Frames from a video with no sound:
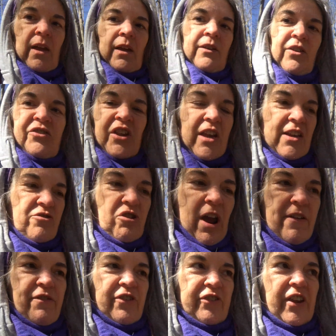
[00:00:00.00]
Just like a
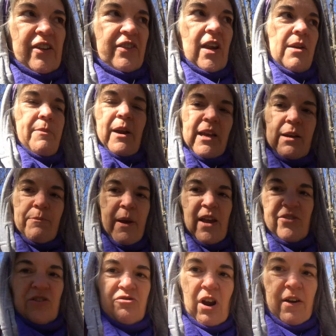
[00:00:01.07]
driver's test. Anybody can
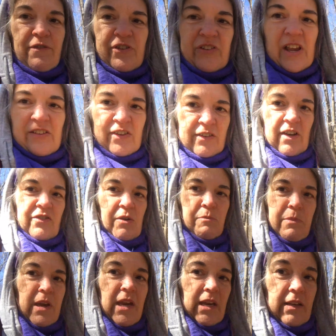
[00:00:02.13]
pass a driver's test. It doesn't
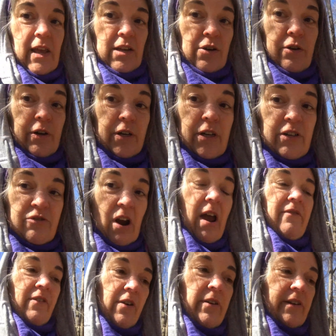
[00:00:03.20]
mean that you're a good
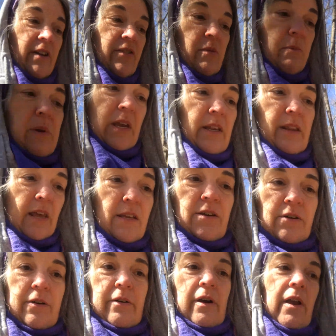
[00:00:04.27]
driver. It doesn't mean that
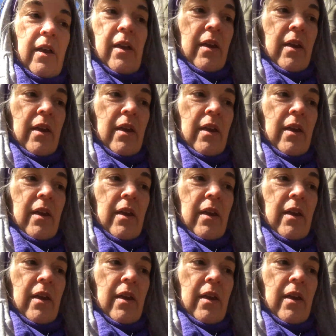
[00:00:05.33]
you're,